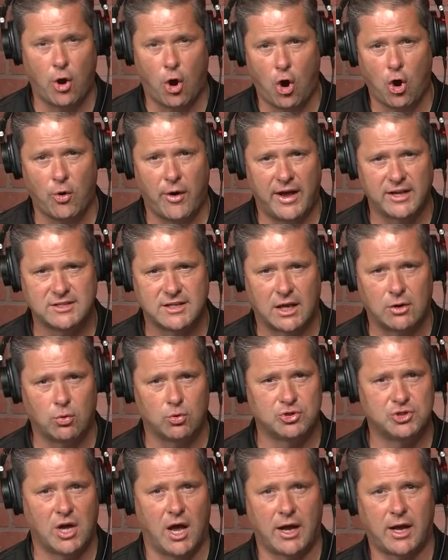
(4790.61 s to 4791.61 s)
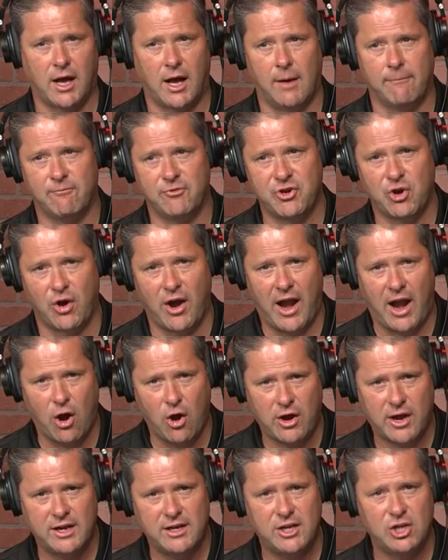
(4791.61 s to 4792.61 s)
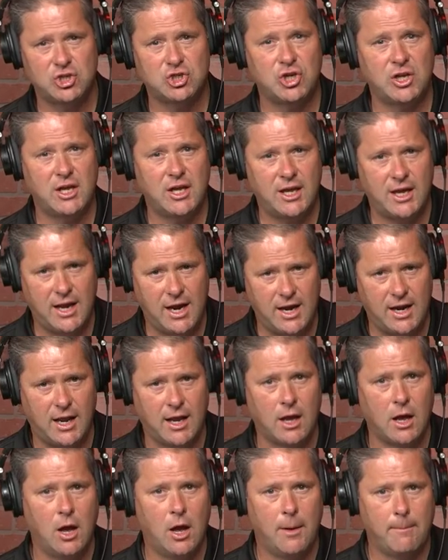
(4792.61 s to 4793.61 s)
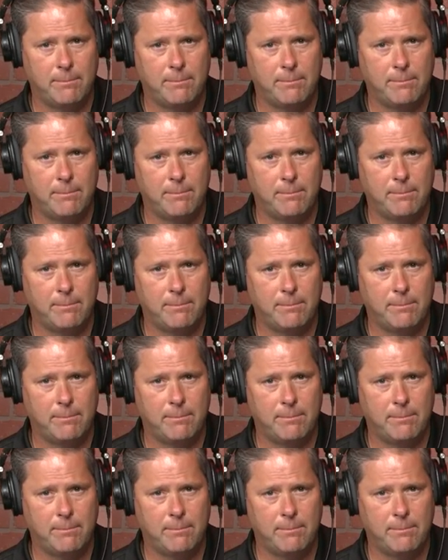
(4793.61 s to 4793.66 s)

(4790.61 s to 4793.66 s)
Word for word: rsandrews.com for your air conditioning, heating,